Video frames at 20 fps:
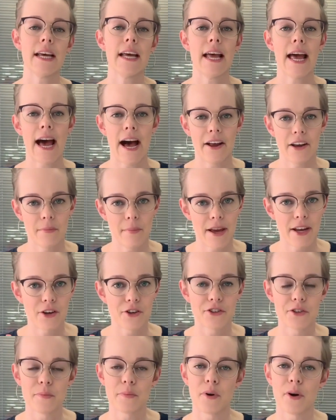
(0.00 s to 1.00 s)
how to manage
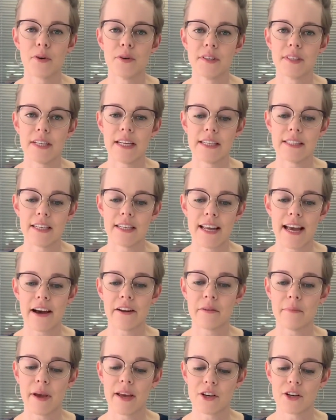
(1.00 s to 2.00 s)
the process and how
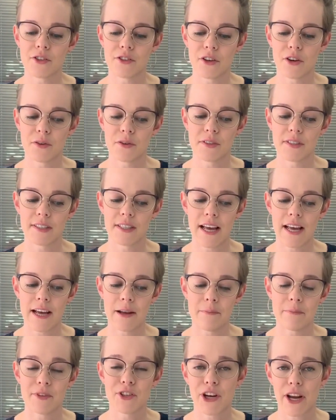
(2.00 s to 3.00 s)
to manage those
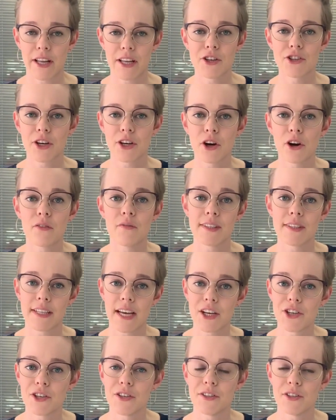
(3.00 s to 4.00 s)
challenging
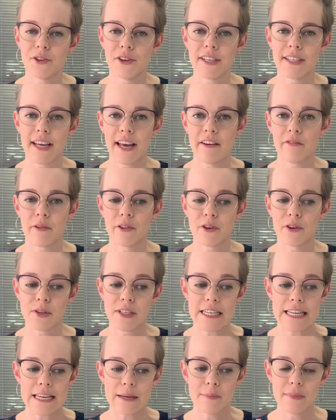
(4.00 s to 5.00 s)
conversations you need to have with your
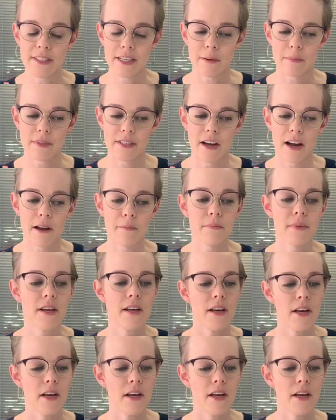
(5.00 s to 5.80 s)
team sometime.